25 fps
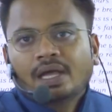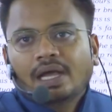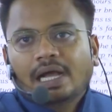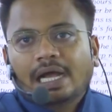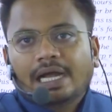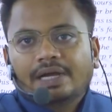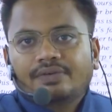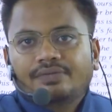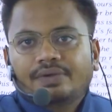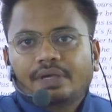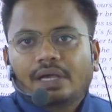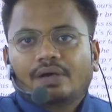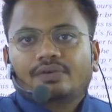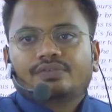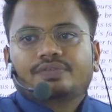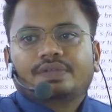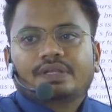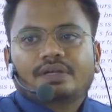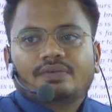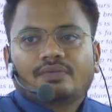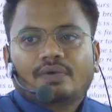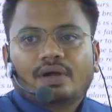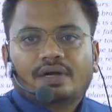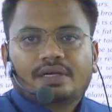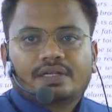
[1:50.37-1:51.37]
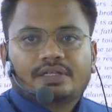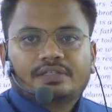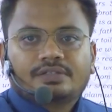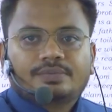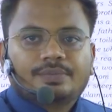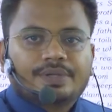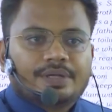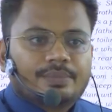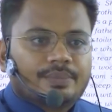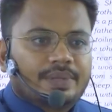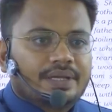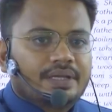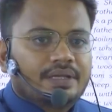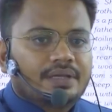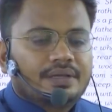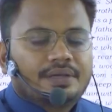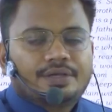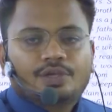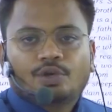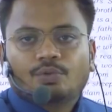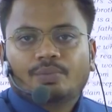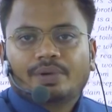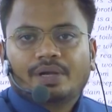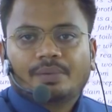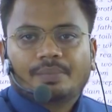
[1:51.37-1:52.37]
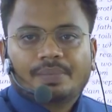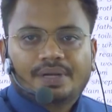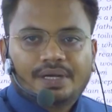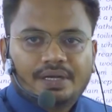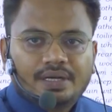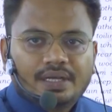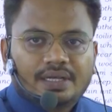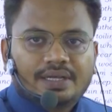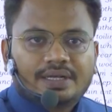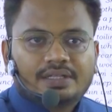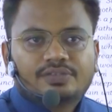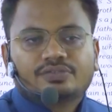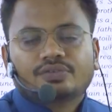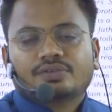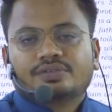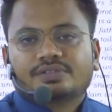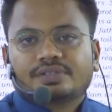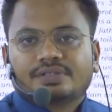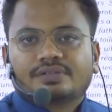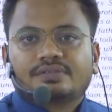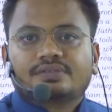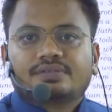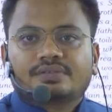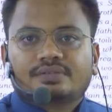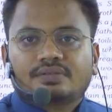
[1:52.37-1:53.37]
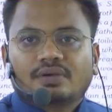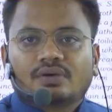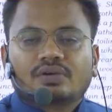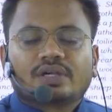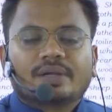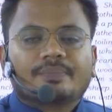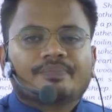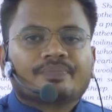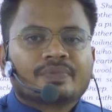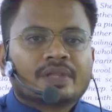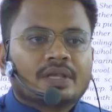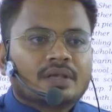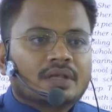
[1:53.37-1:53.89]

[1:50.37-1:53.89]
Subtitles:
And we have seen what is meant by human-made resources. Okay.